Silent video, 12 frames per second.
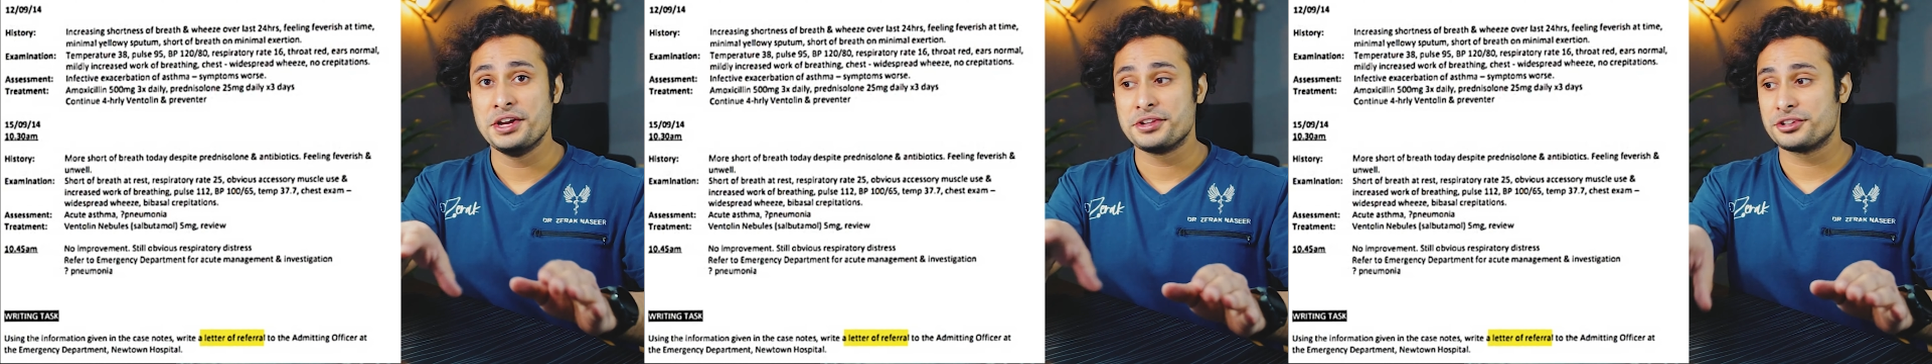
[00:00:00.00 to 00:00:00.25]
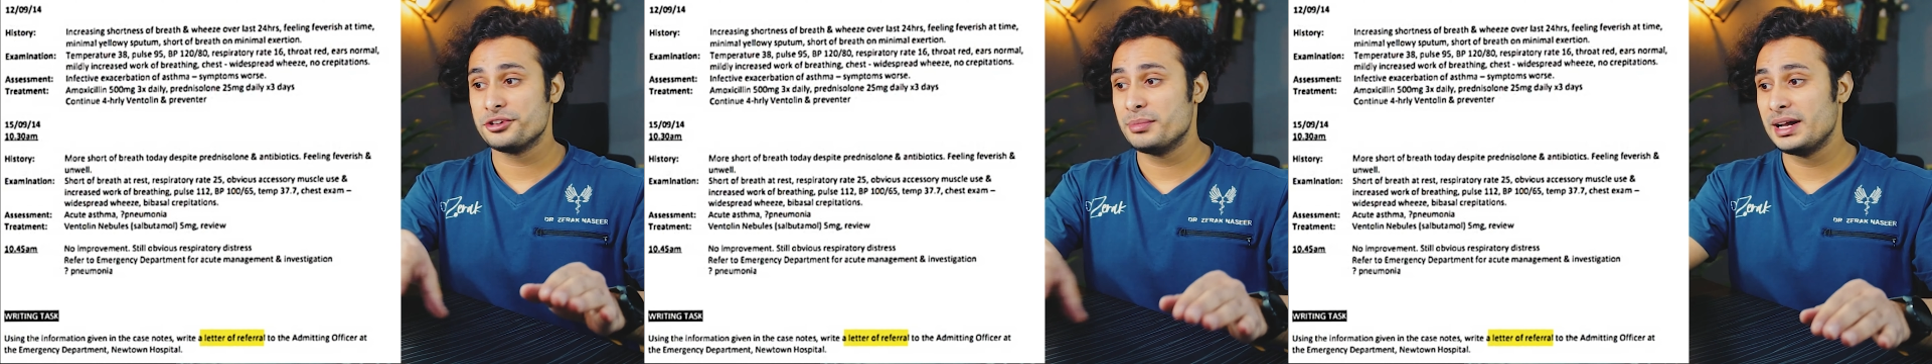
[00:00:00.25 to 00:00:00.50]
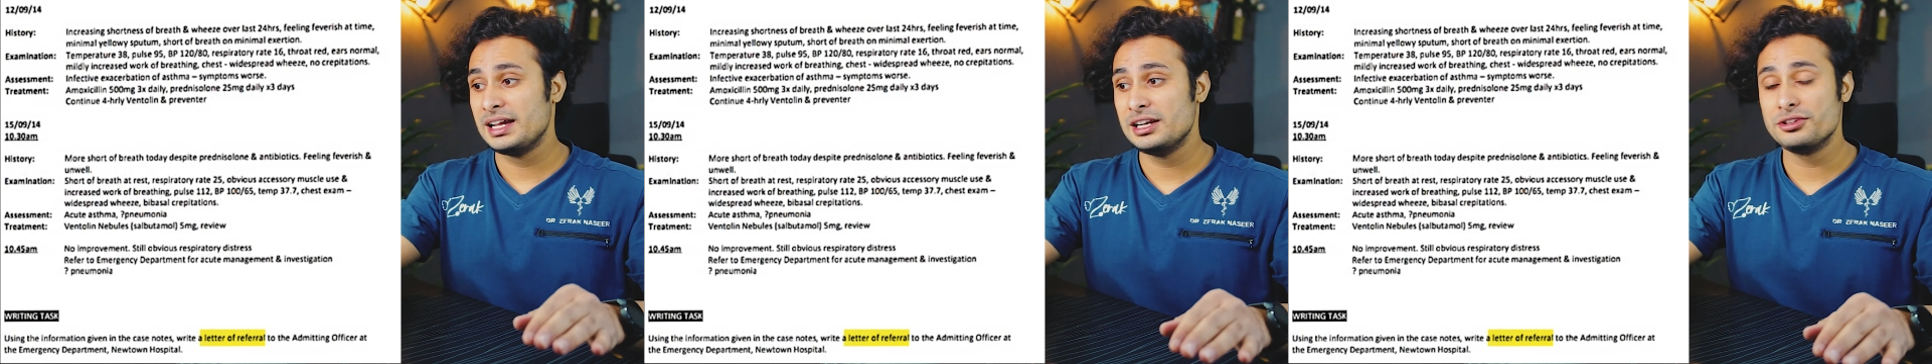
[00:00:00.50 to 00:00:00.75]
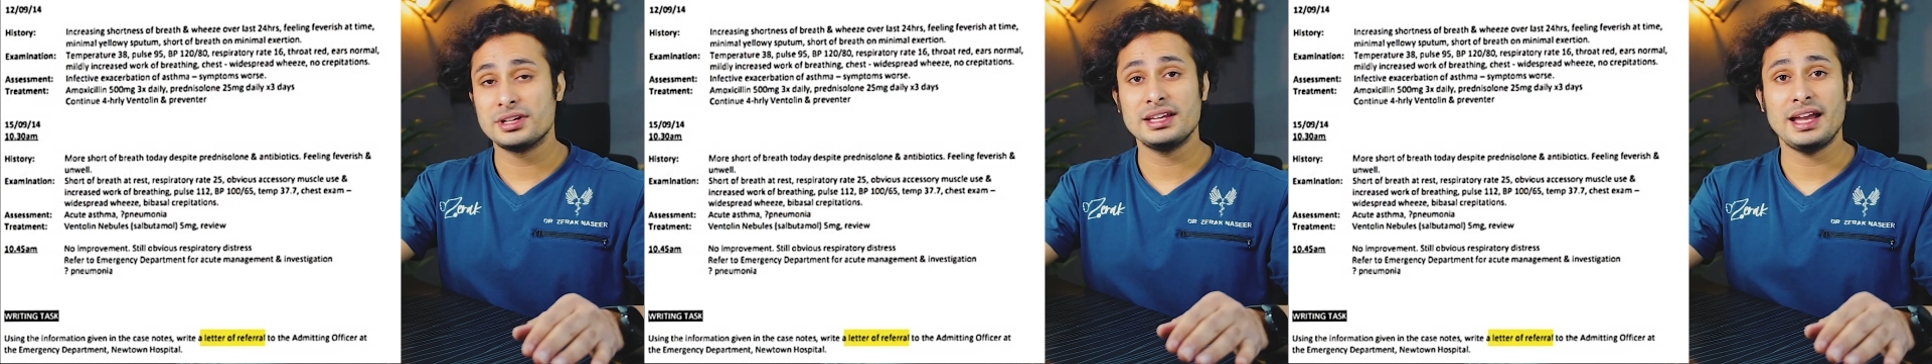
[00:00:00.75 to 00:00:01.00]
So by
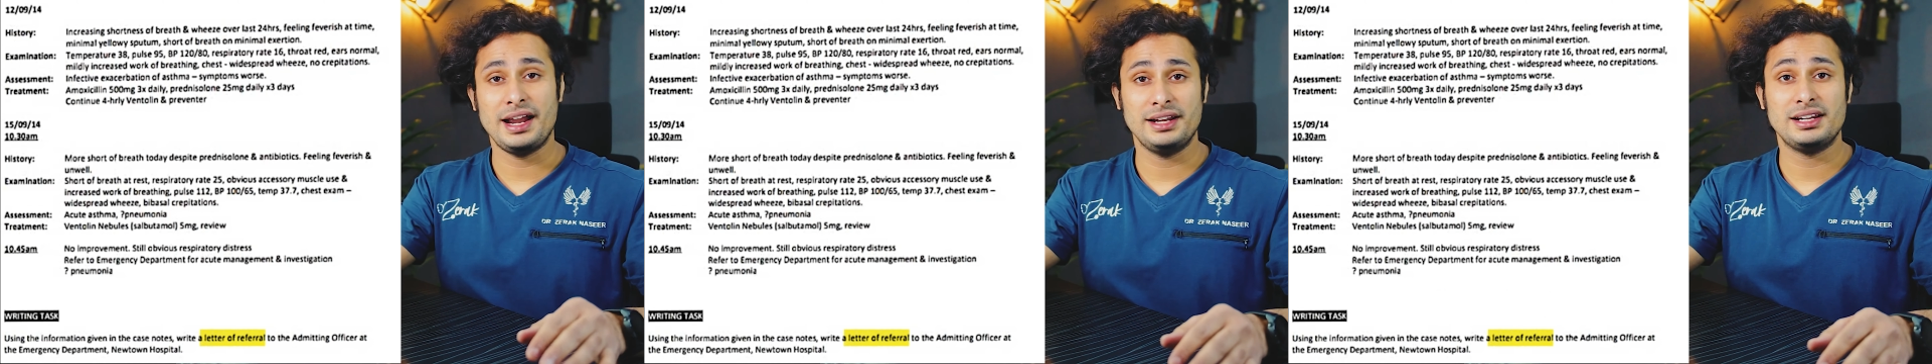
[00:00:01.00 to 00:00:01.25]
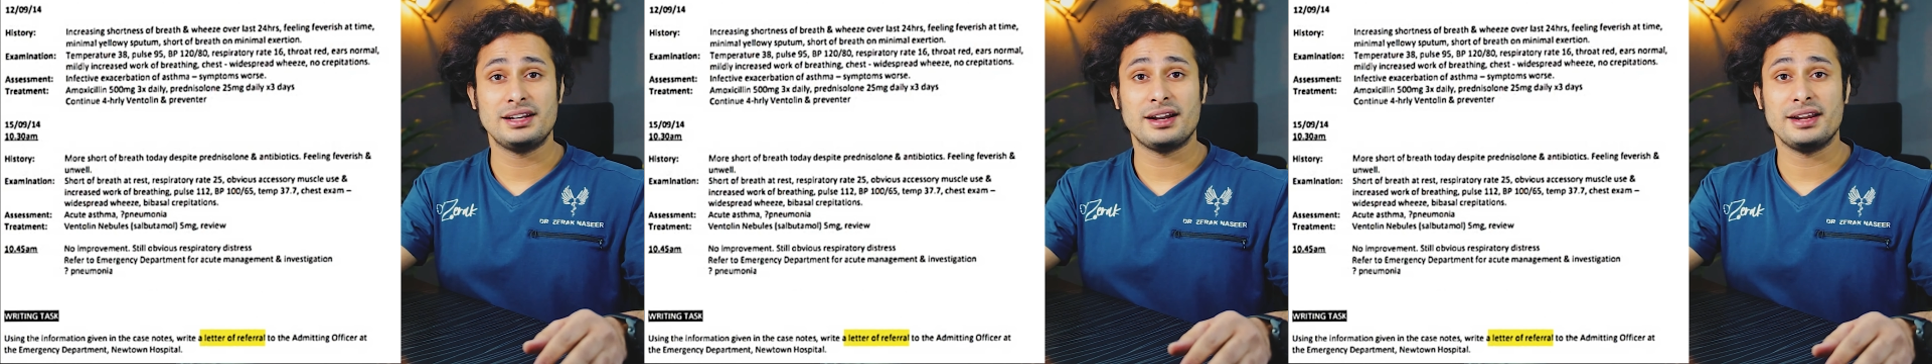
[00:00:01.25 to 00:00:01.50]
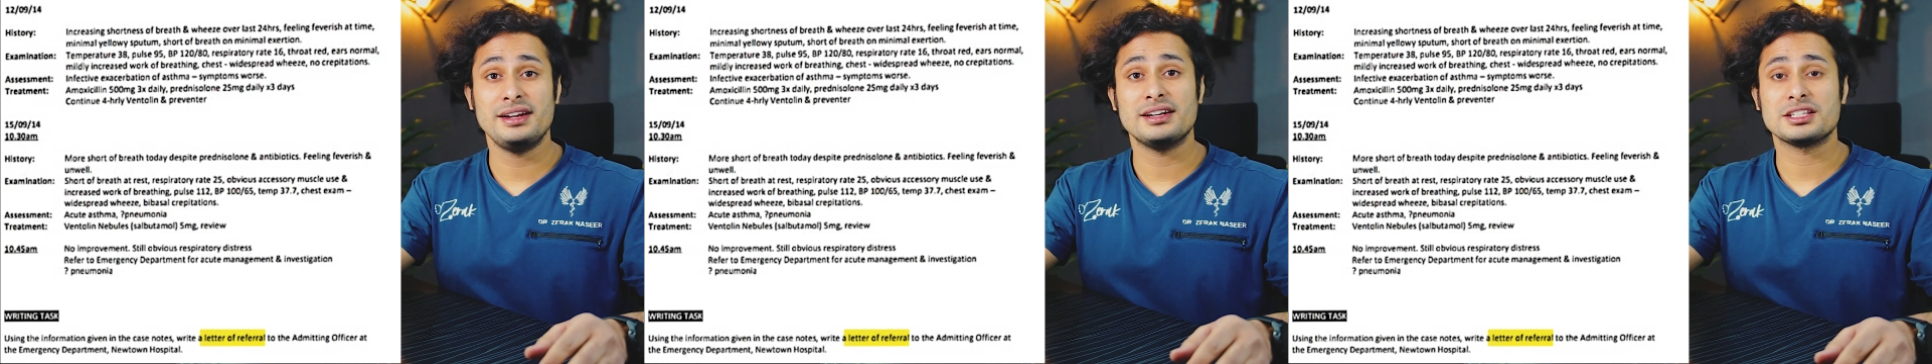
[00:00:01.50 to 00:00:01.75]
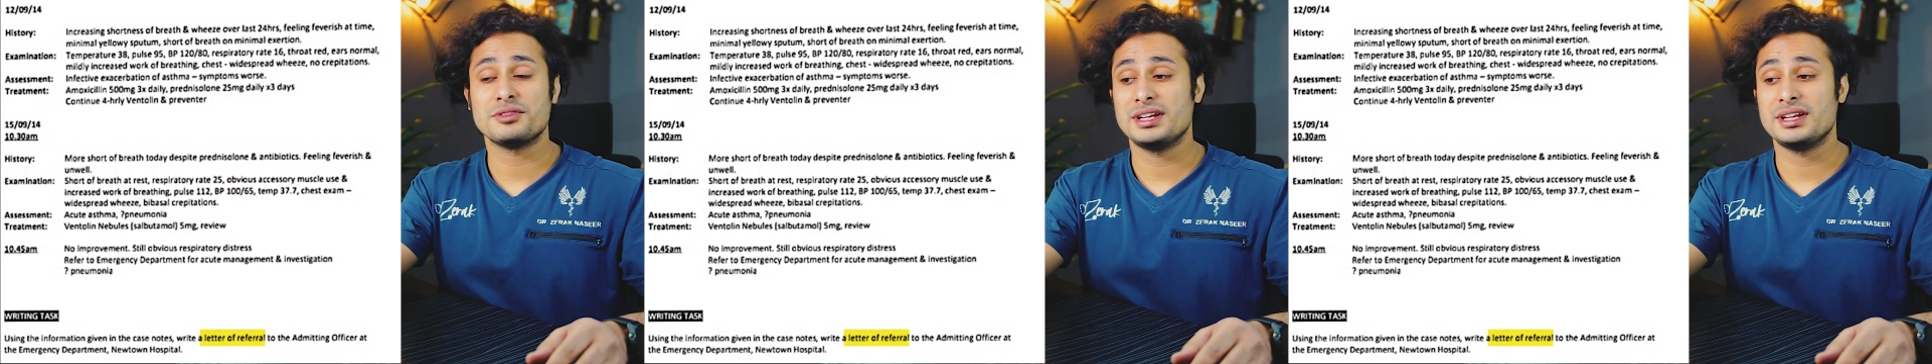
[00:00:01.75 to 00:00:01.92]
looking at the writing task,